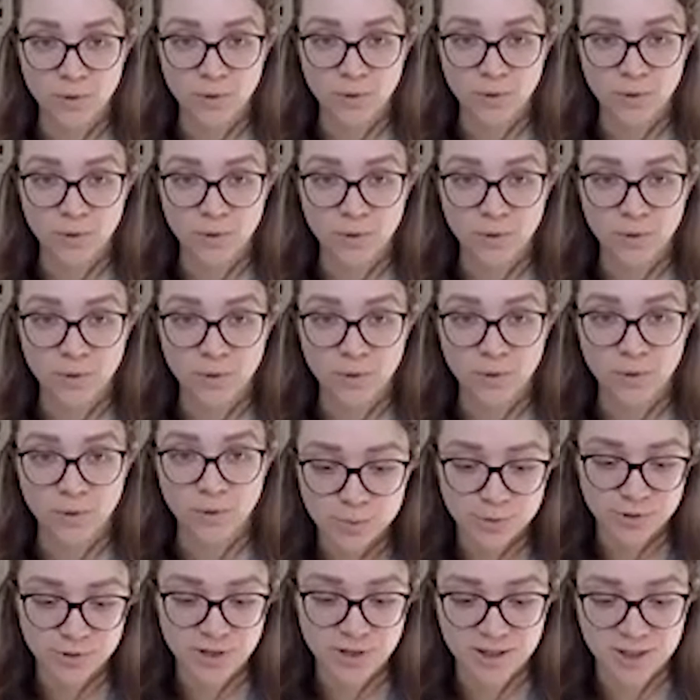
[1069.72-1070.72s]
But when you go
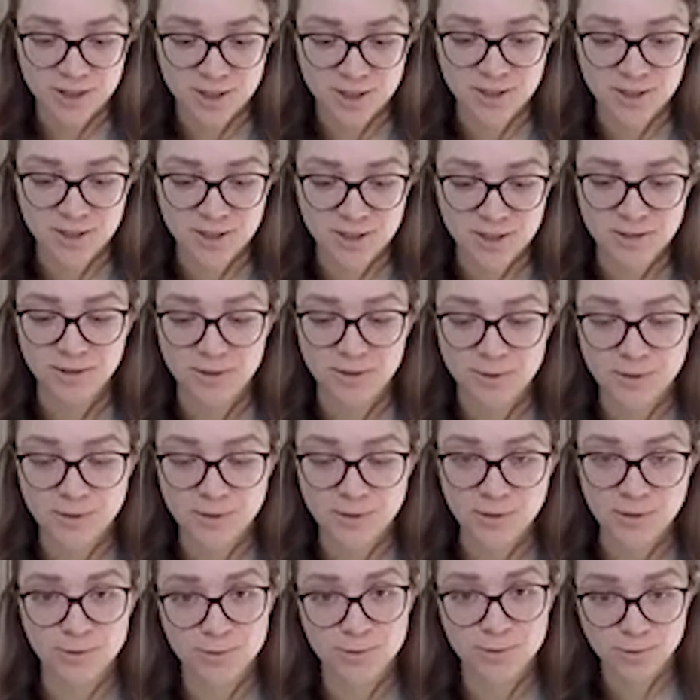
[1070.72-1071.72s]
to production,
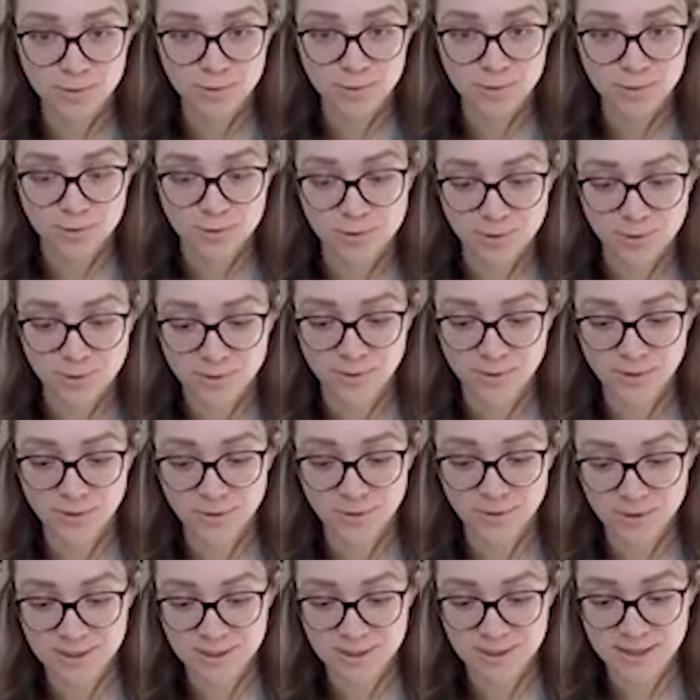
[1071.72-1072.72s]
you need to store
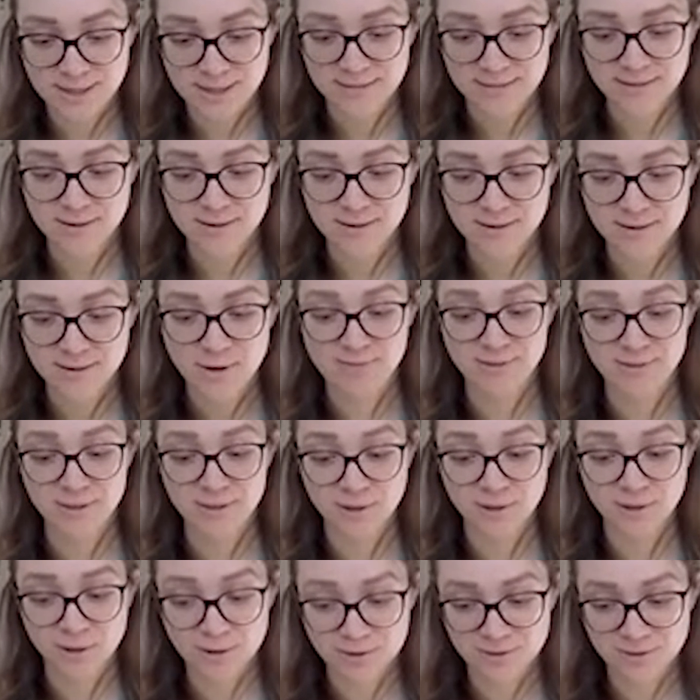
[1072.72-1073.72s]
all this data. You
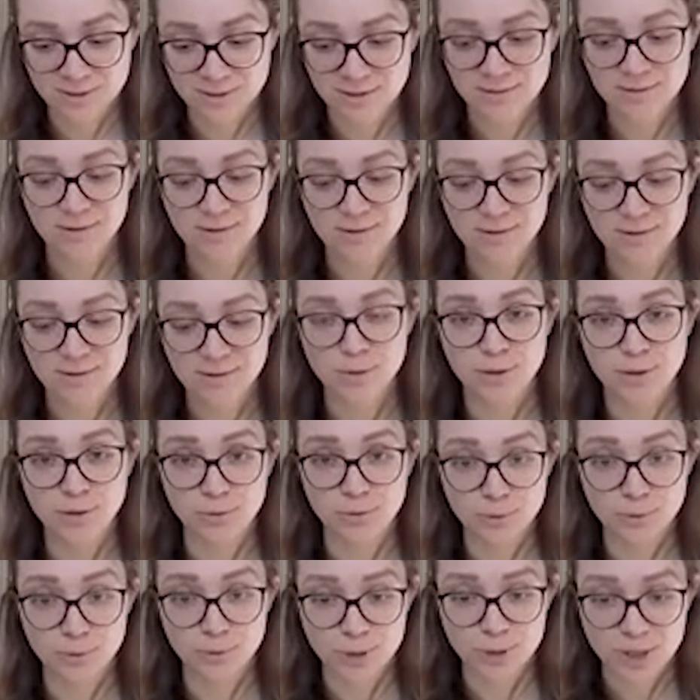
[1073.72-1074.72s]
have a lot of it.
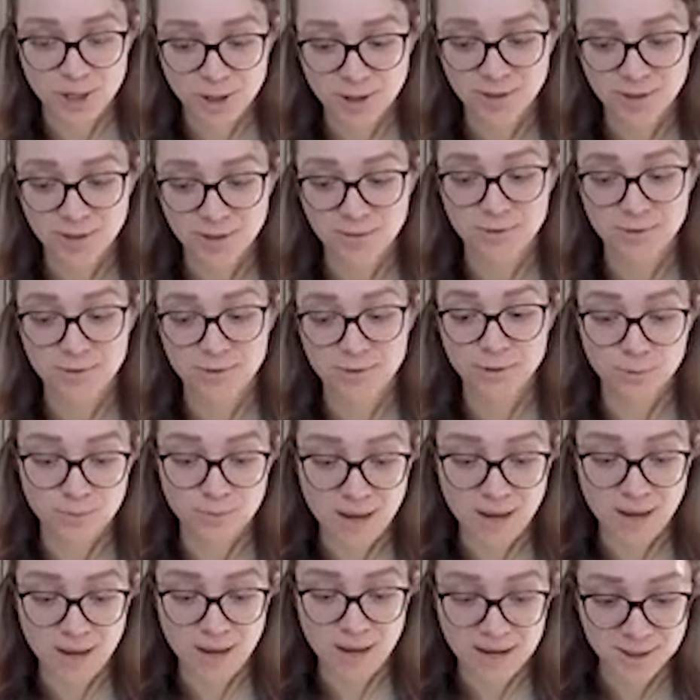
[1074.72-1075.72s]
You need to share it. You
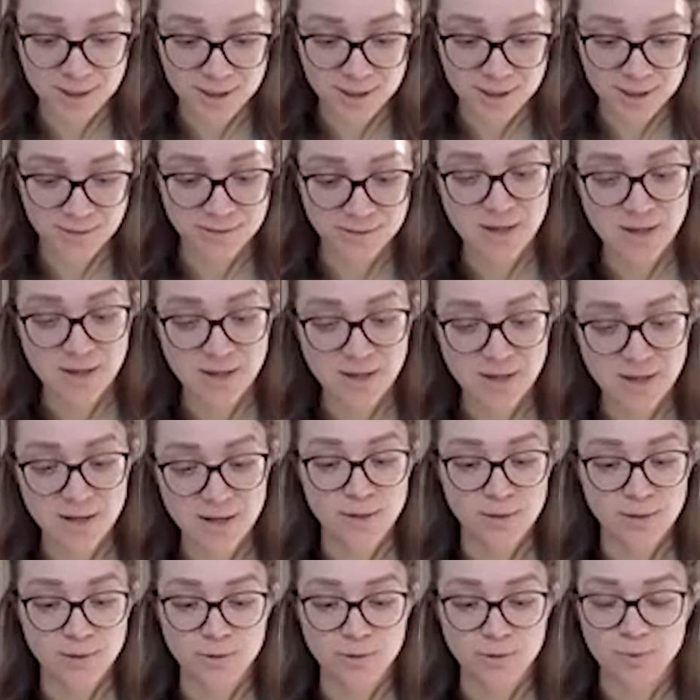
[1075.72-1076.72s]
need to manage it.
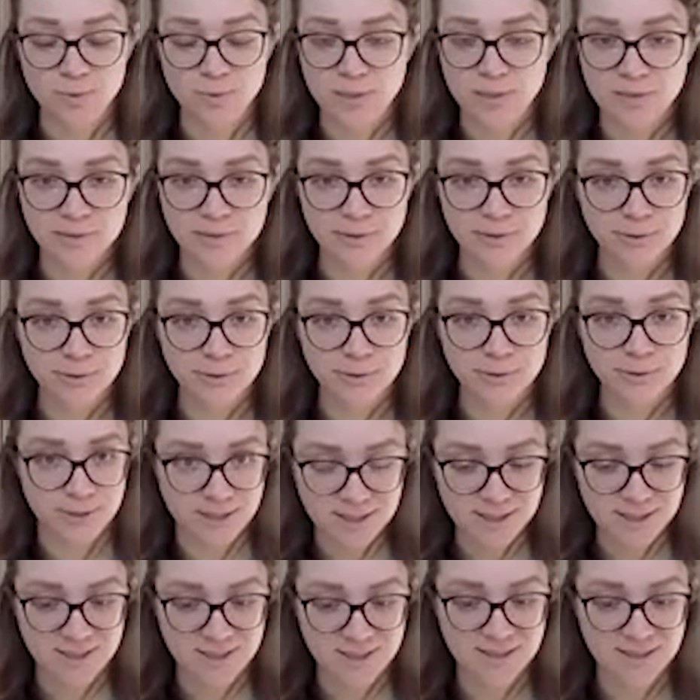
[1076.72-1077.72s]
You want to be able to
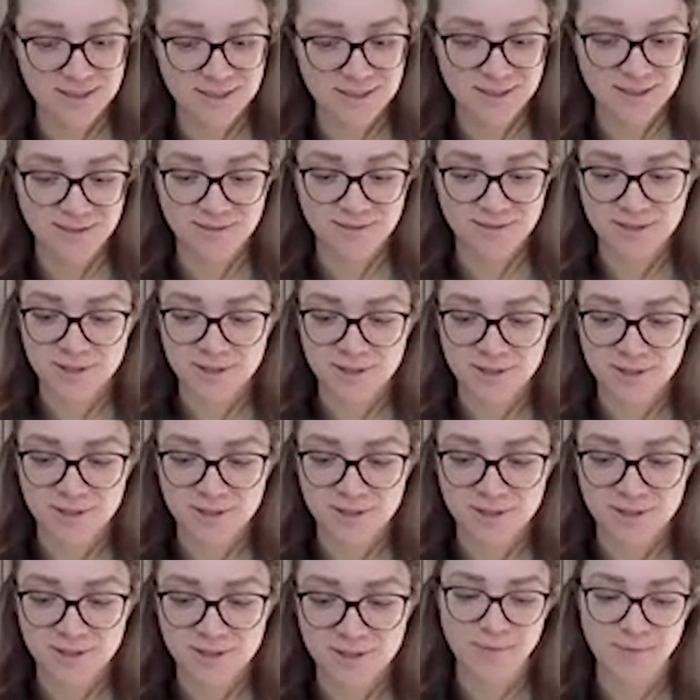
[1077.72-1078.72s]
access it in an
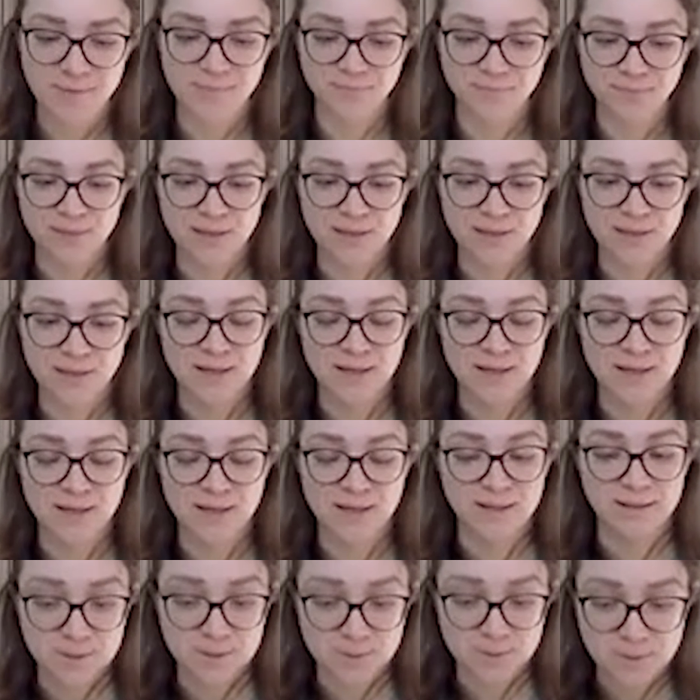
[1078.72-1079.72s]
efficient way.
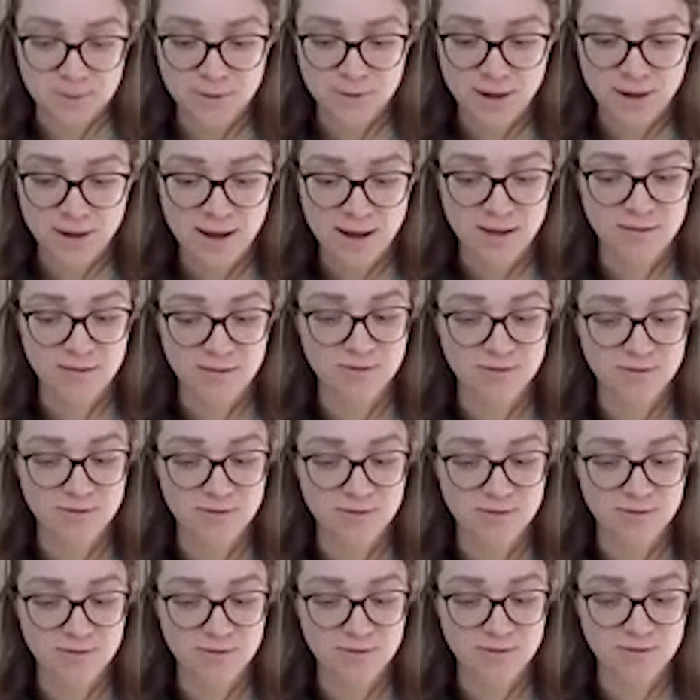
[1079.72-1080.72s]
That's why you
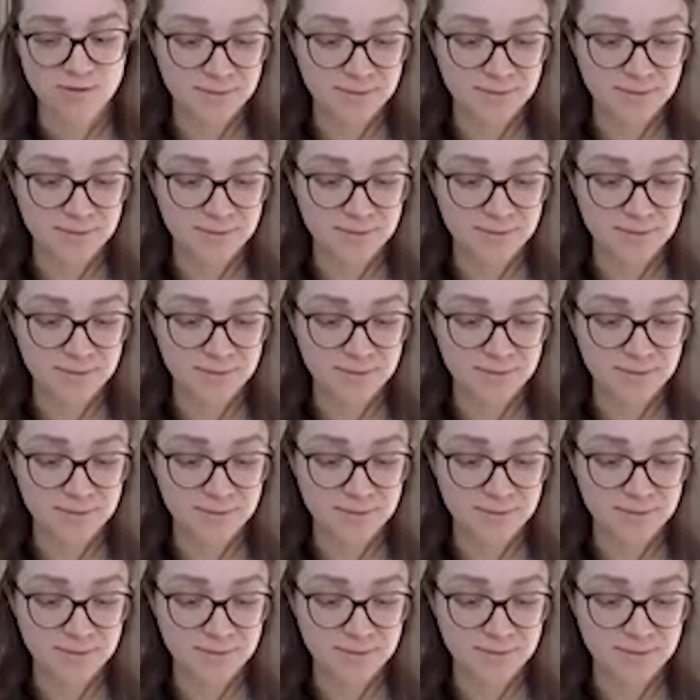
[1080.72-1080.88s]
have